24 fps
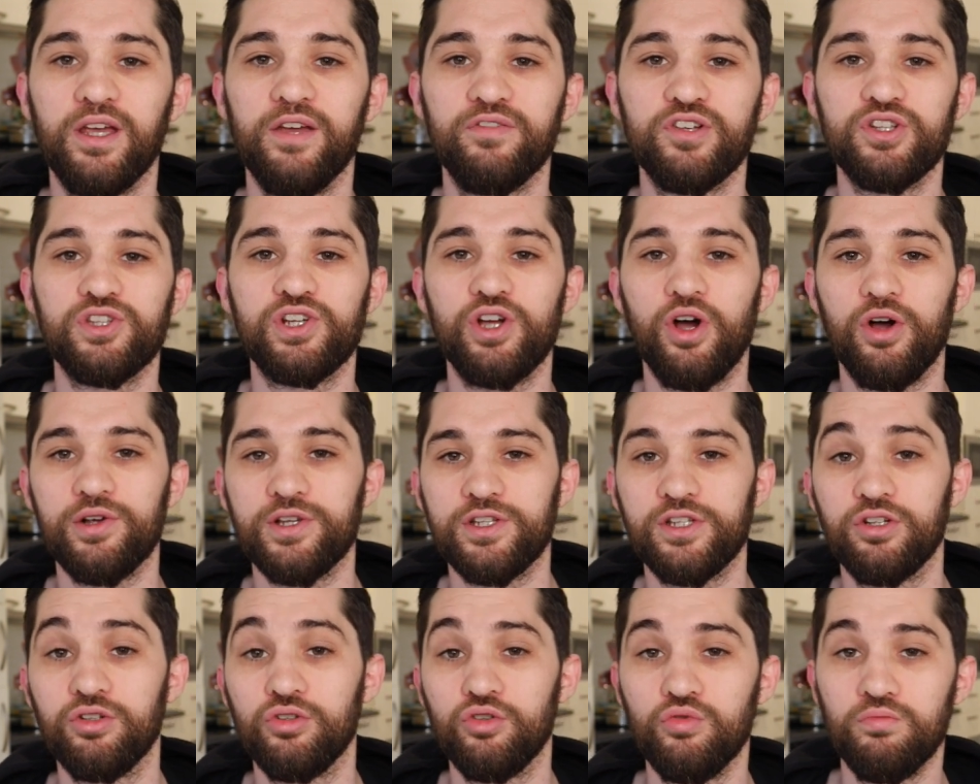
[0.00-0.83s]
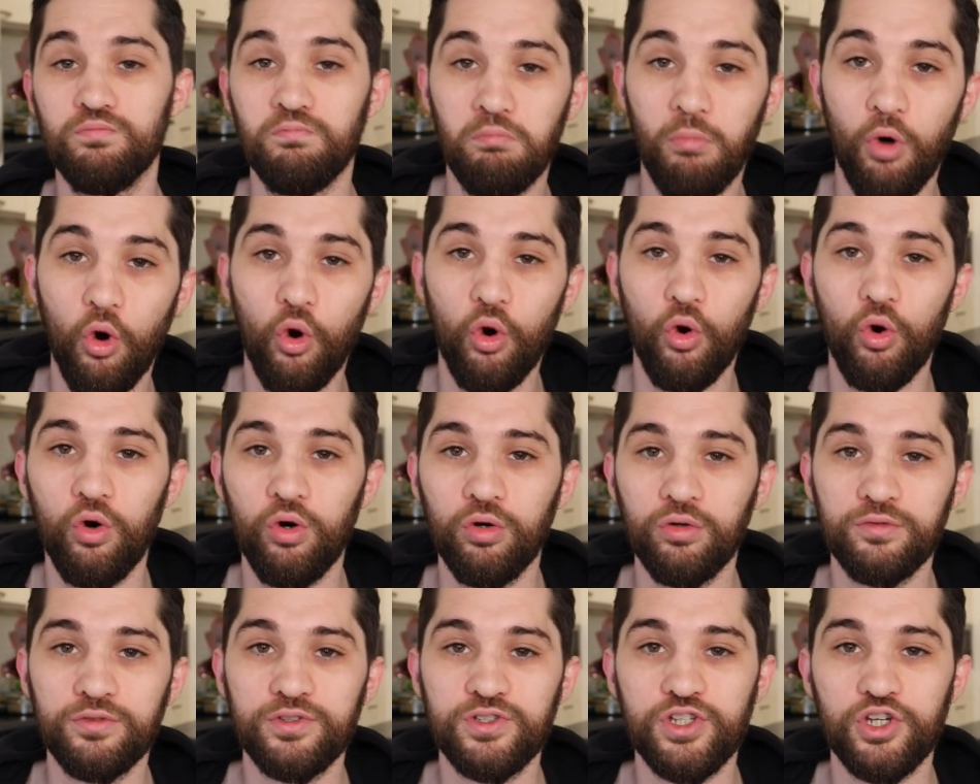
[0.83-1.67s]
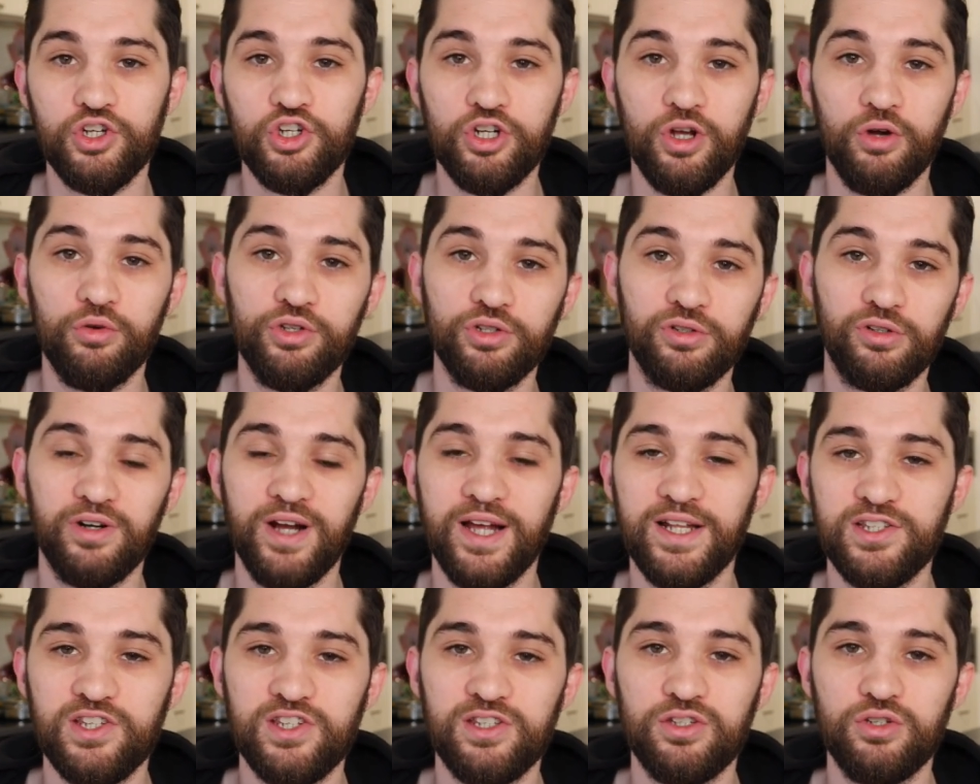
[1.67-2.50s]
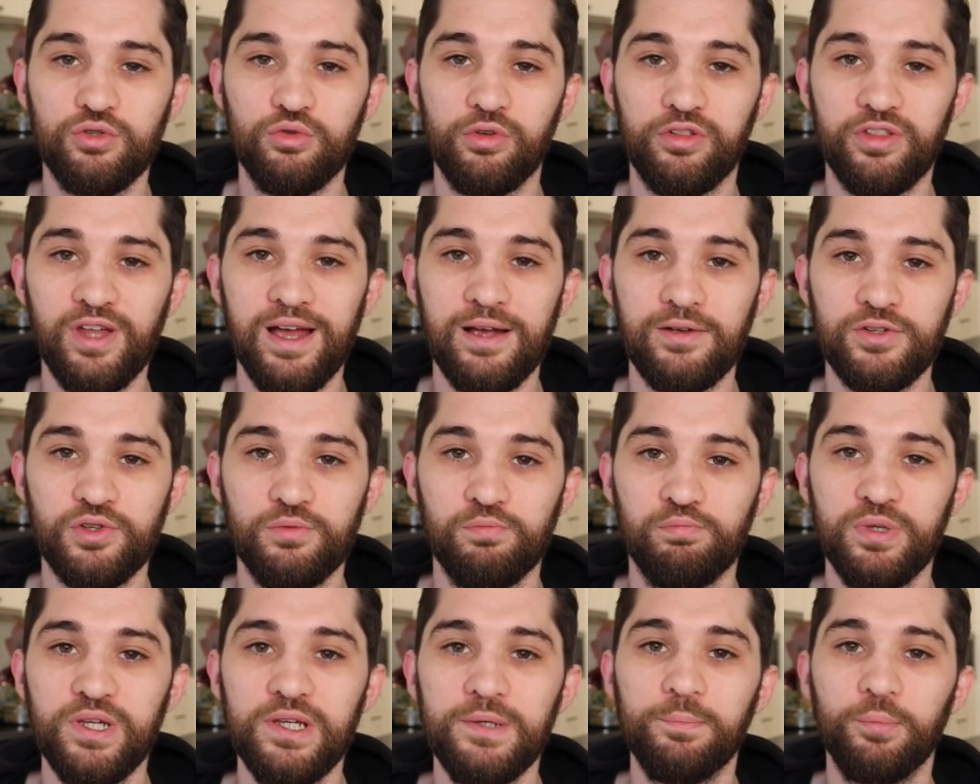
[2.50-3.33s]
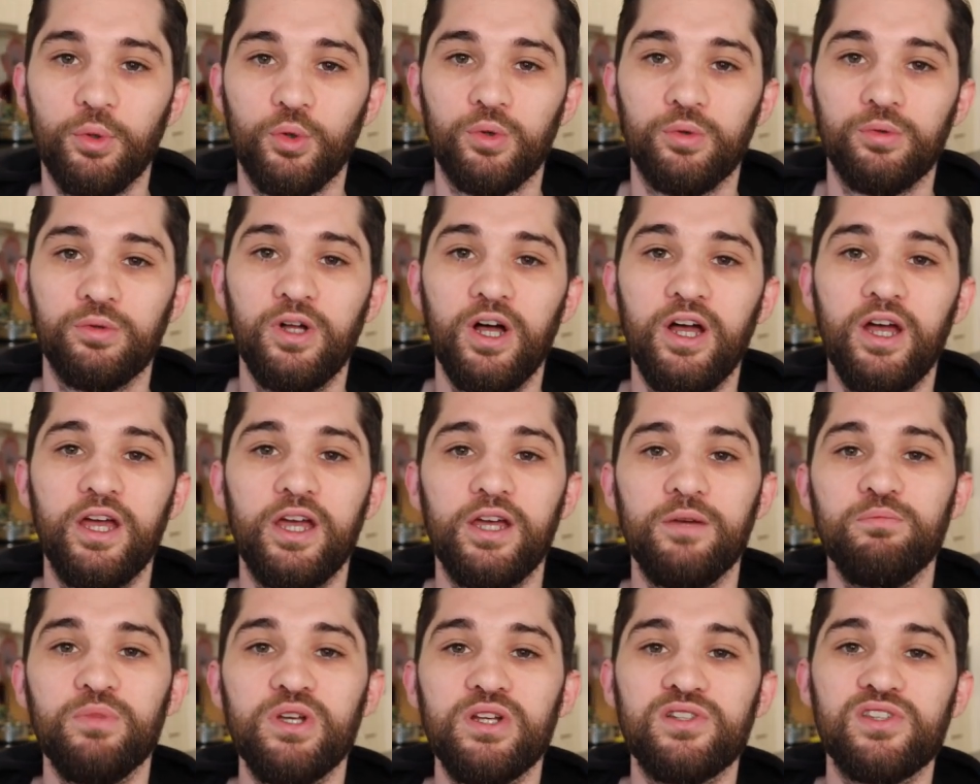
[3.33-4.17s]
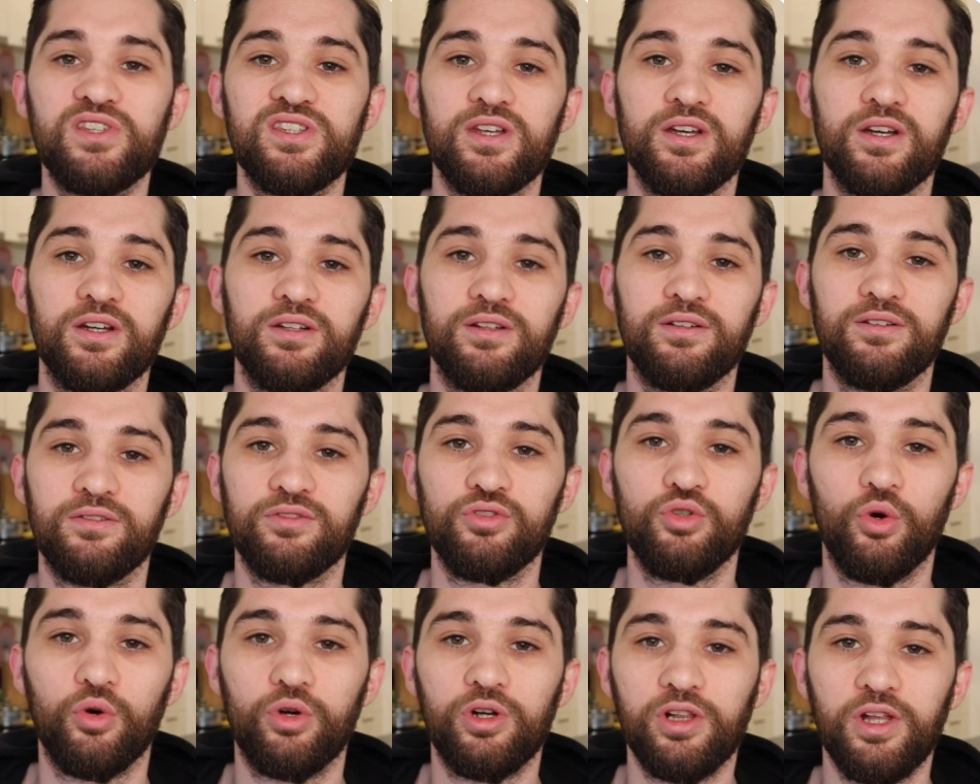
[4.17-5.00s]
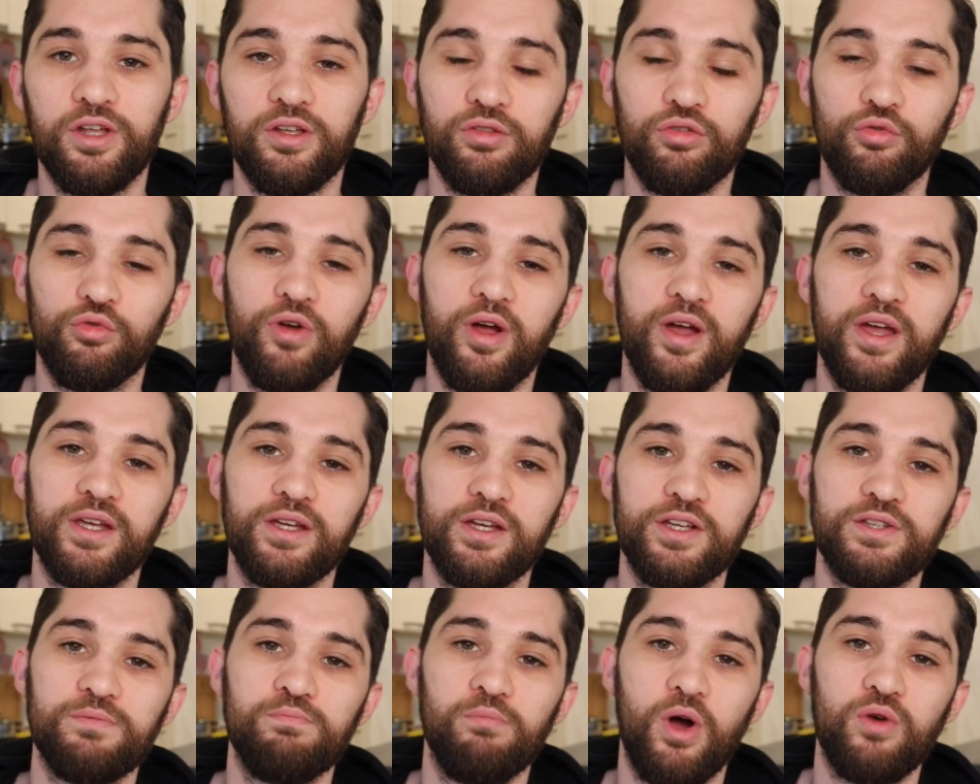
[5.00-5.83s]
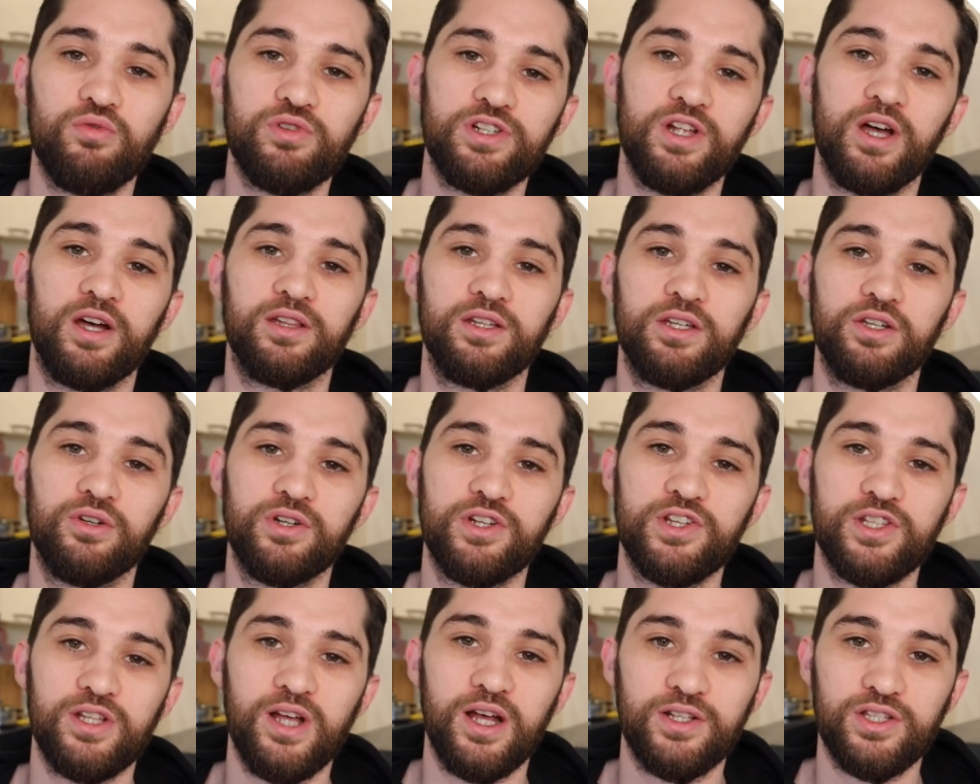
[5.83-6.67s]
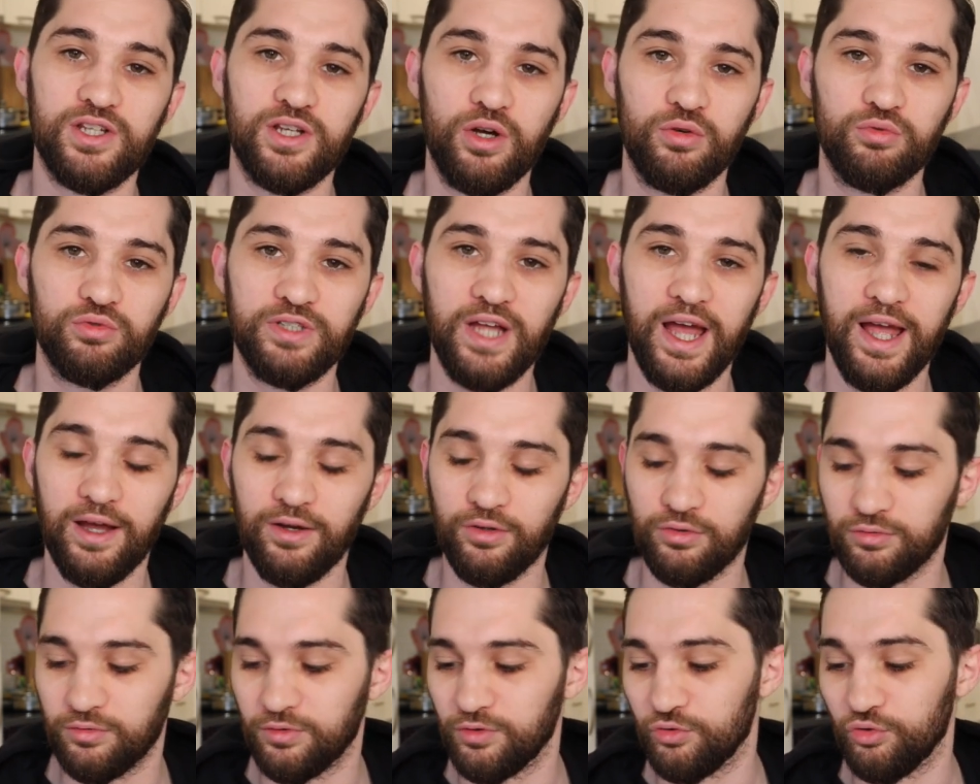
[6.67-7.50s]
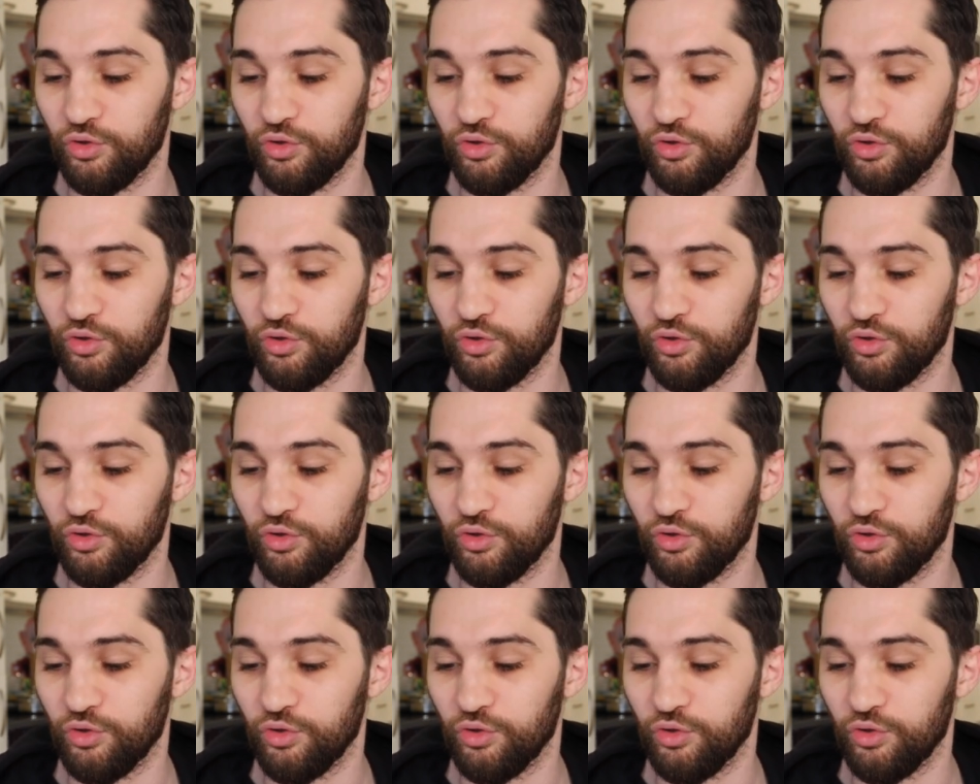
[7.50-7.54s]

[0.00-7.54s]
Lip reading: If it's costing you more to show your ads to 1,000 people, it means that your click-through rate is most likely going to start to go down.